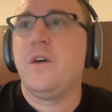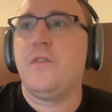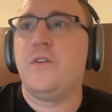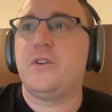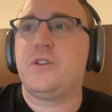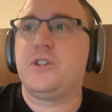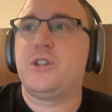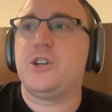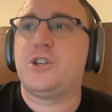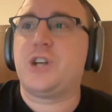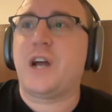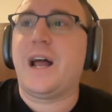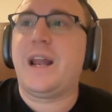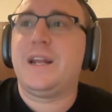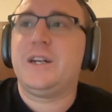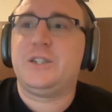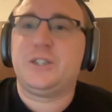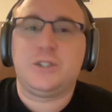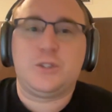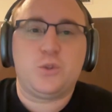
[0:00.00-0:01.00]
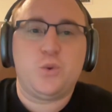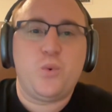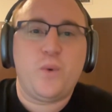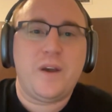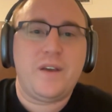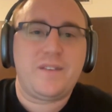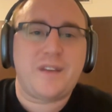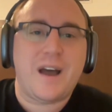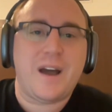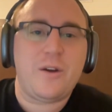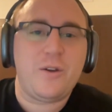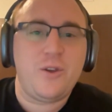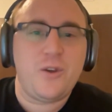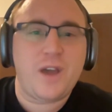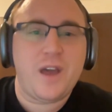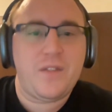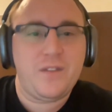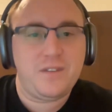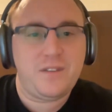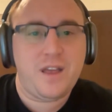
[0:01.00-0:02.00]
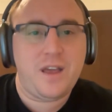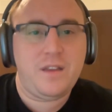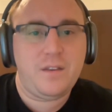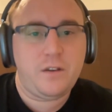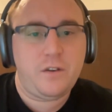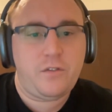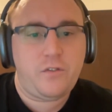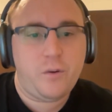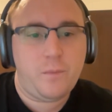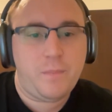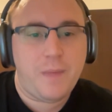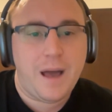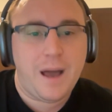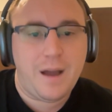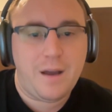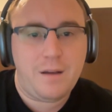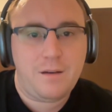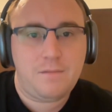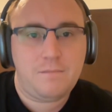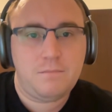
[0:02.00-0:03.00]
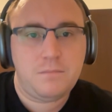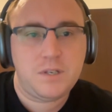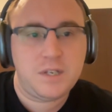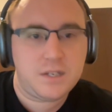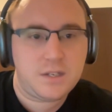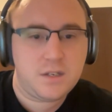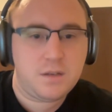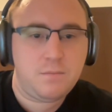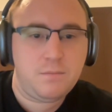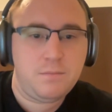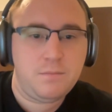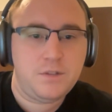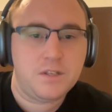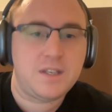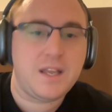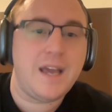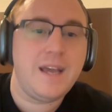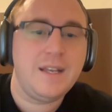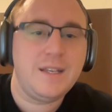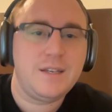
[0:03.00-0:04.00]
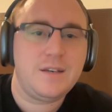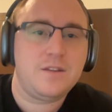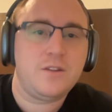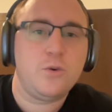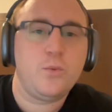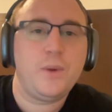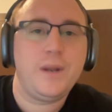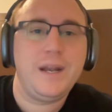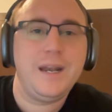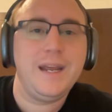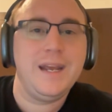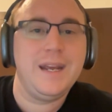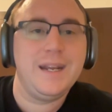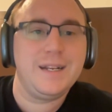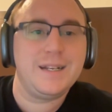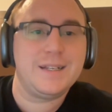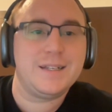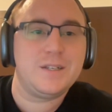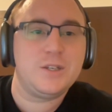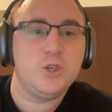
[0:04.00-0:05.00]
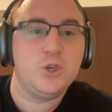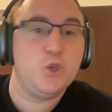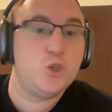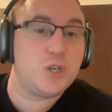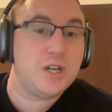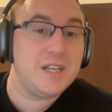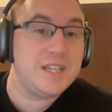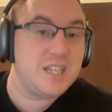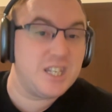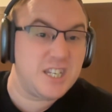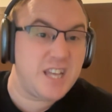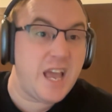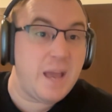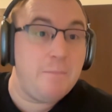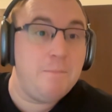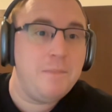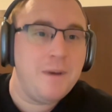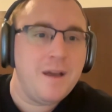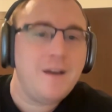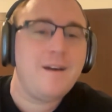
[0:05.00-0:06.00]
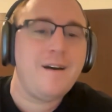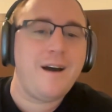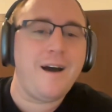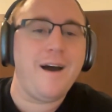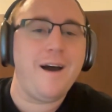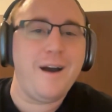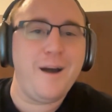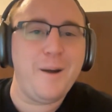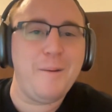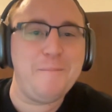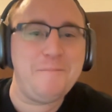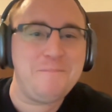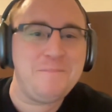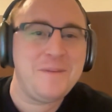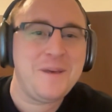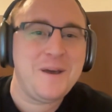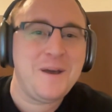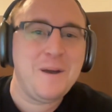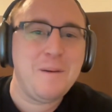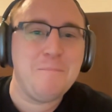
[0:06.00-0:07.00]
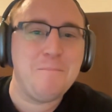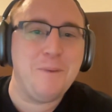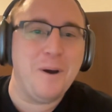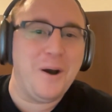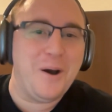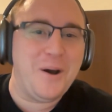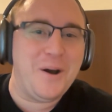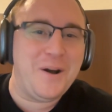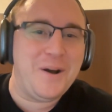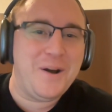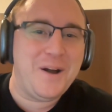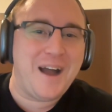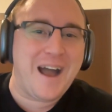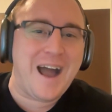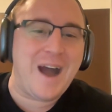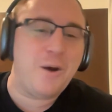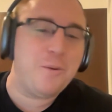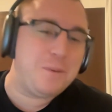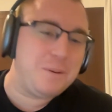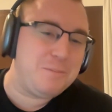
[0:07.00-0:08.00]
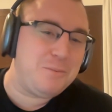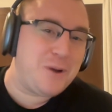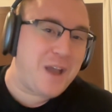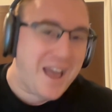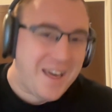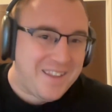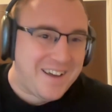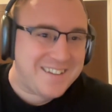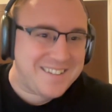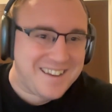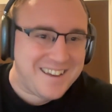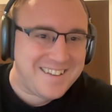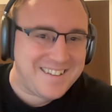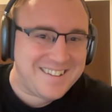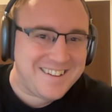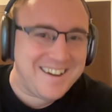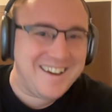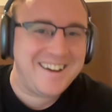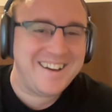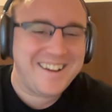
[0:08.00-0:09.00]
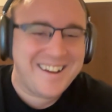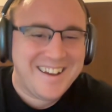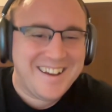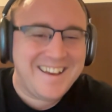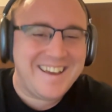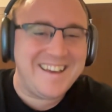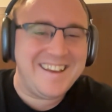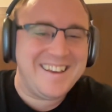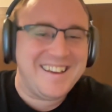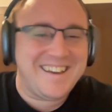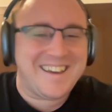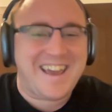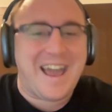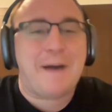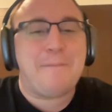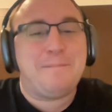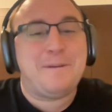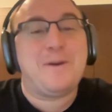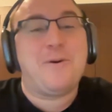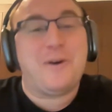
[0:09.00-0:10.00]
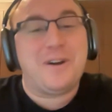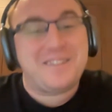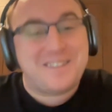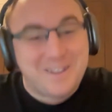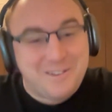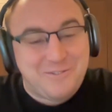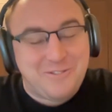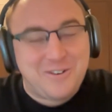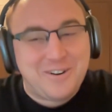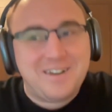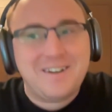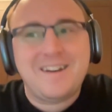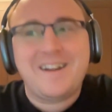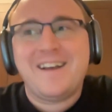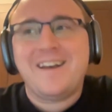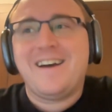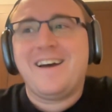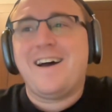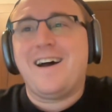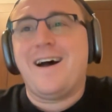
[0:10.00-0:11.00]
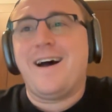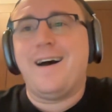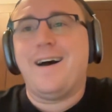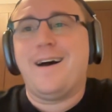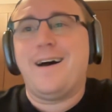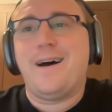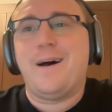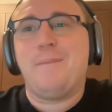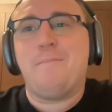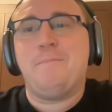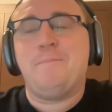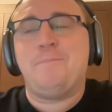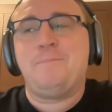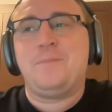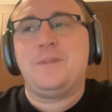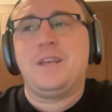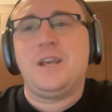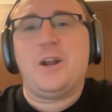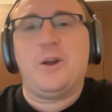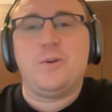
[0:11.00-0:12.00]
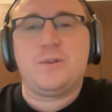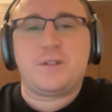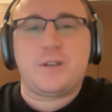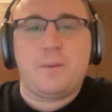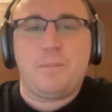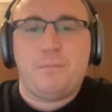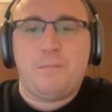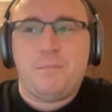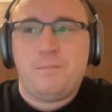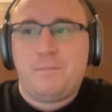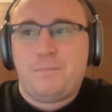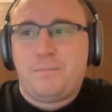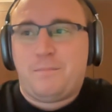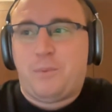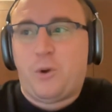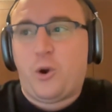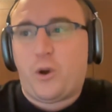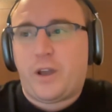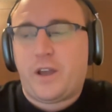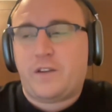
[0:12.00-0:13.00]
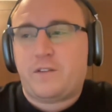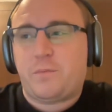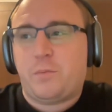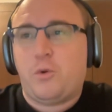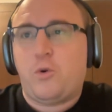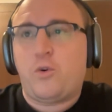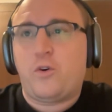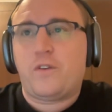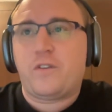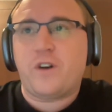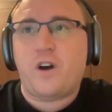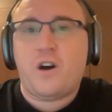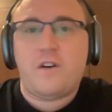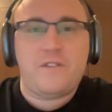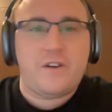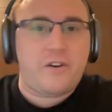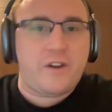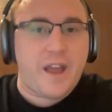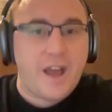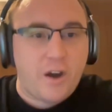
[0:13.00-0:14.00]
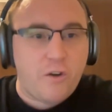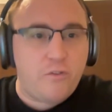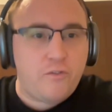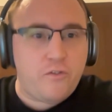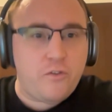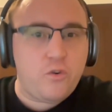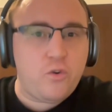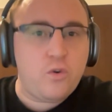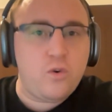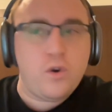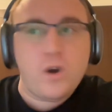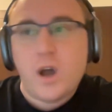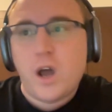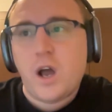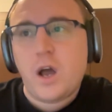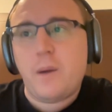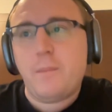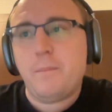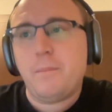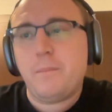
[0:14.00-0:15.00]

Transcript: The challenge is always how you get the data from that system. The data that we need is usually the same, but how people get that data, it can be quite different. Some block explorers are very helpful.